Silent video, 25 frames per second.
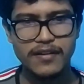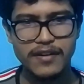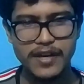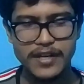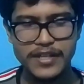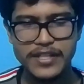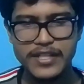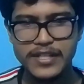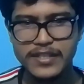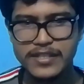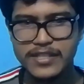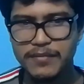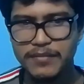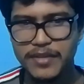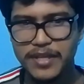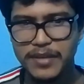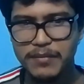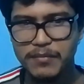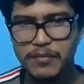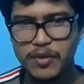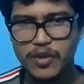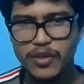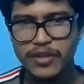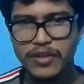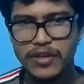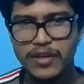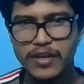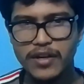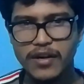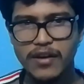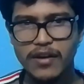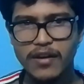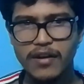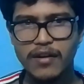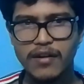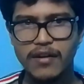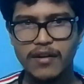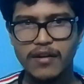writing something more.
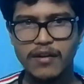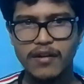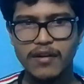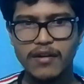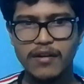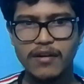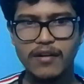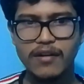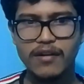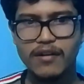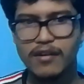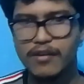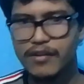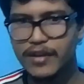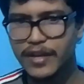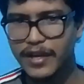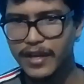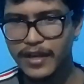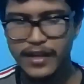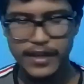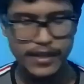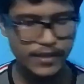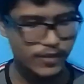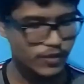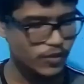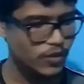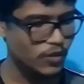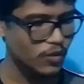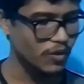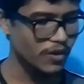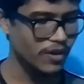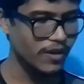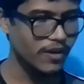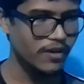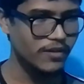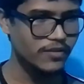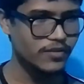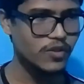Okay,
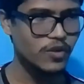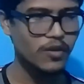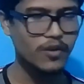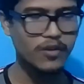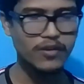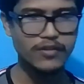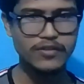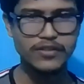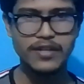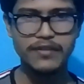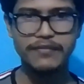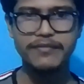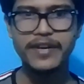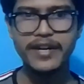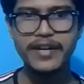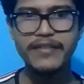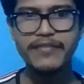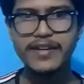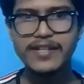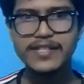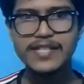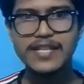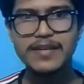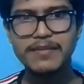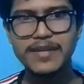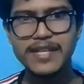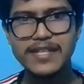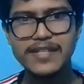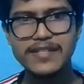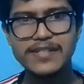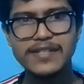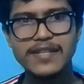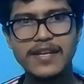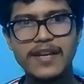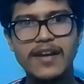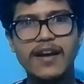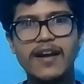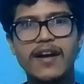so the very first step
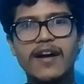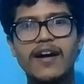is